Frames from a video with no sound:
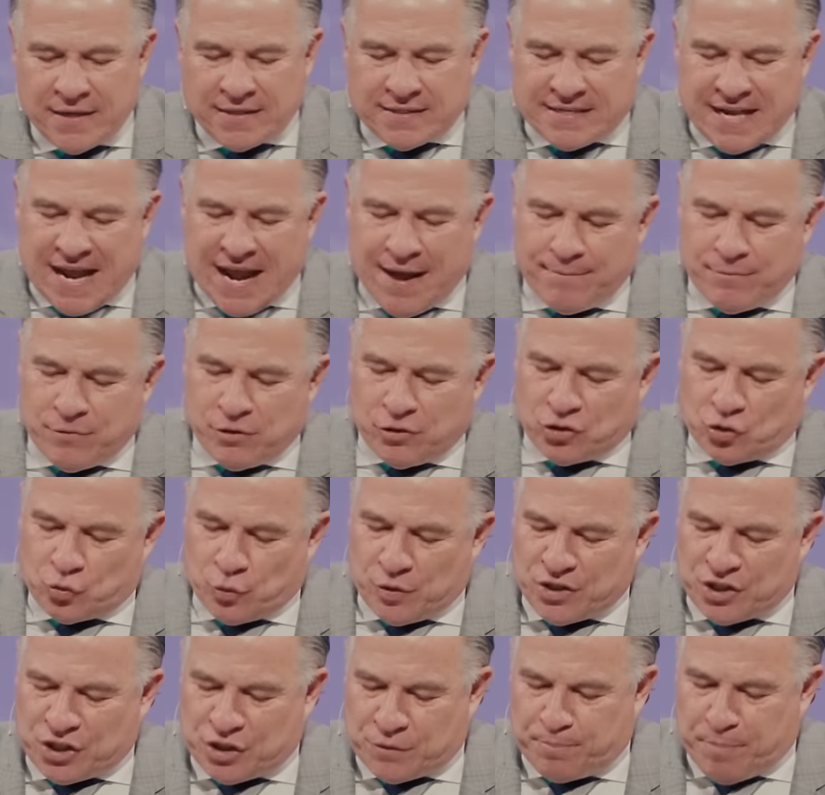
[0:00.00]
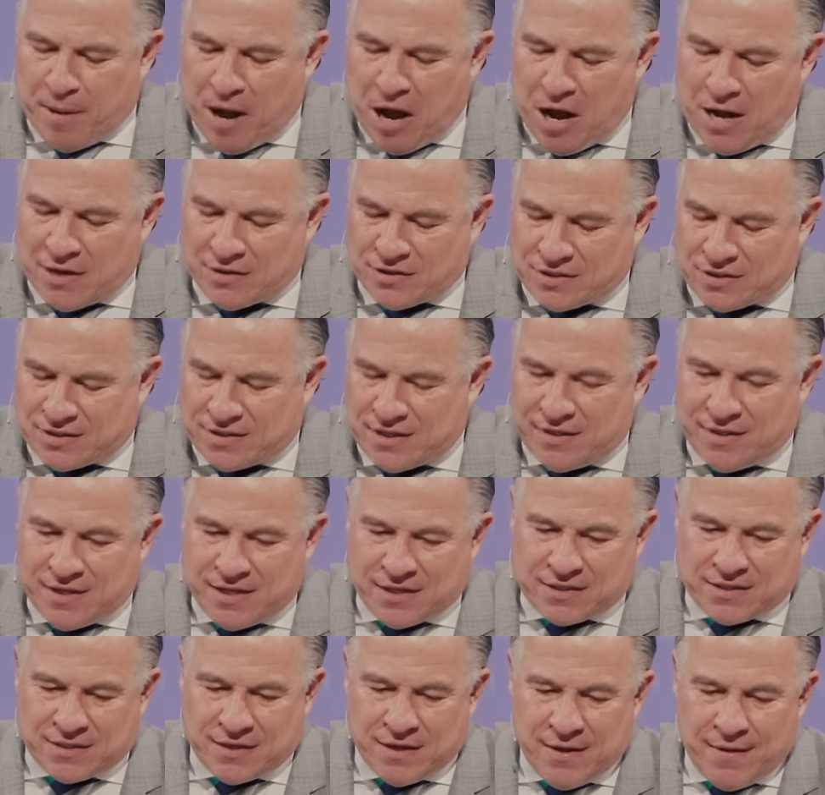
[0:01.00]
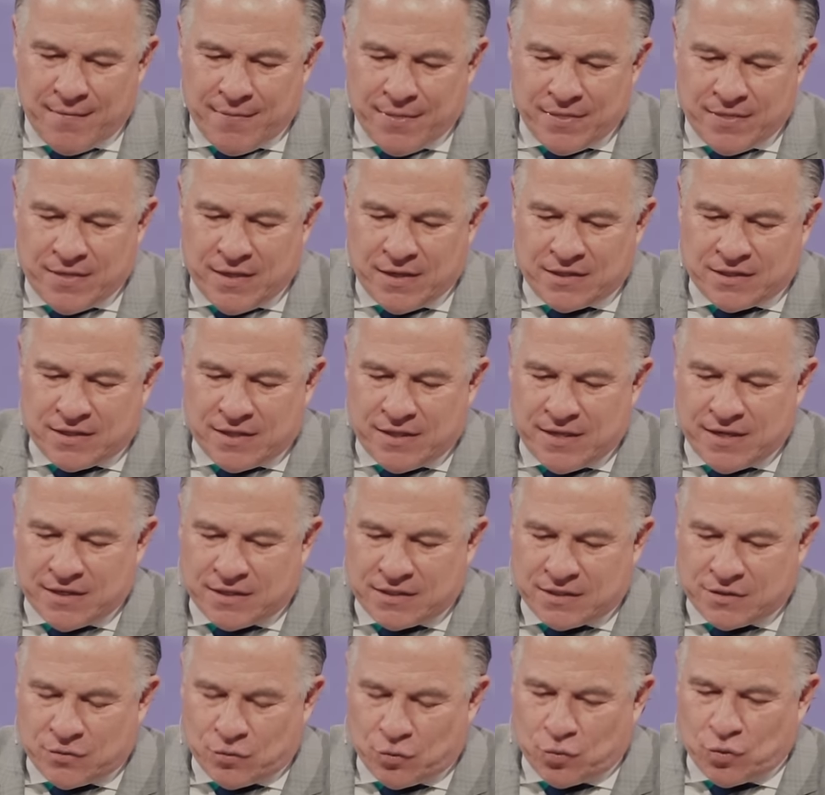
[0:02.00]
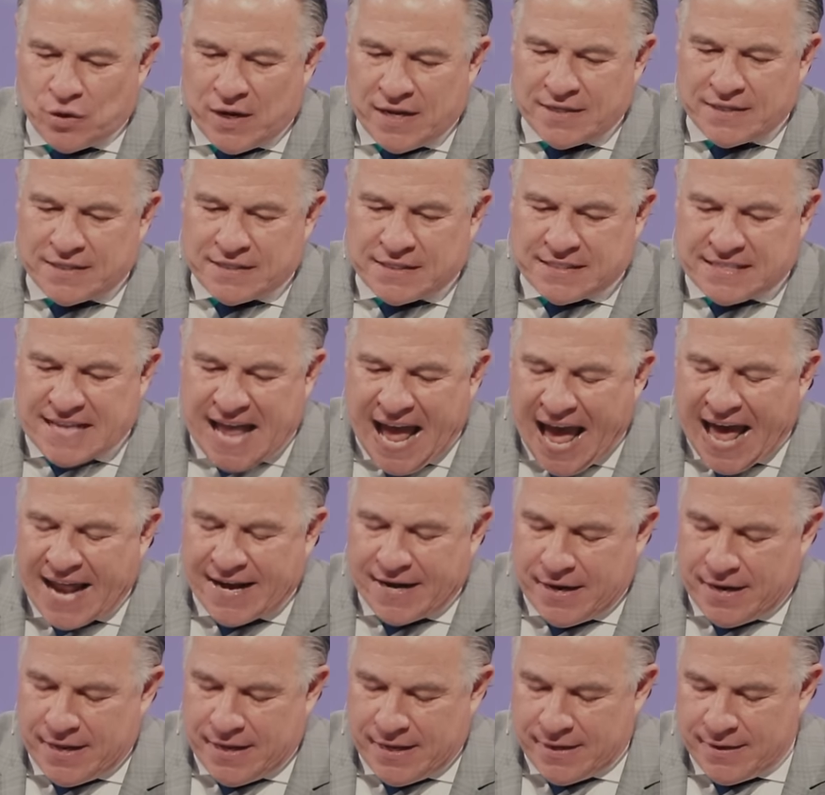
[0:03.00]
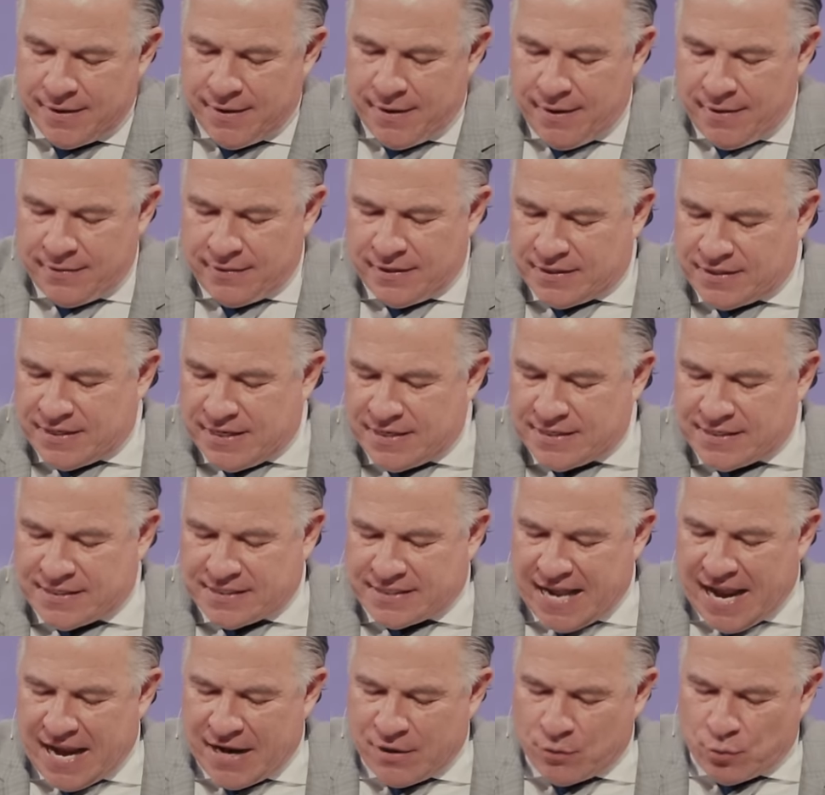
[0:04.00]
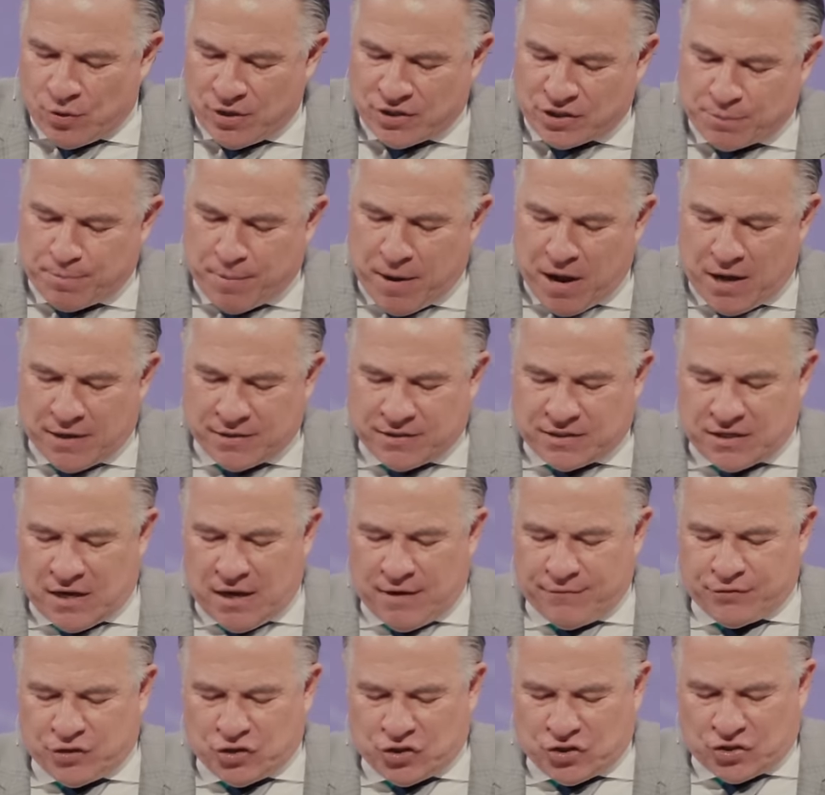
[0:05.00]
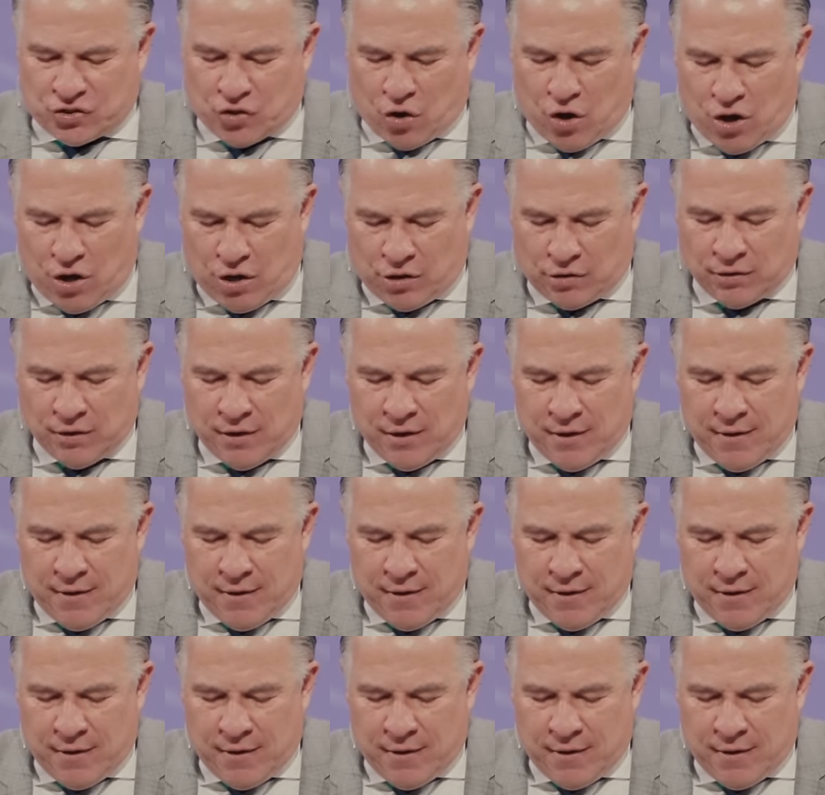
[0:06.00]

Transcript: Samuel's response to this, this, this insanity, this insane response of Saul.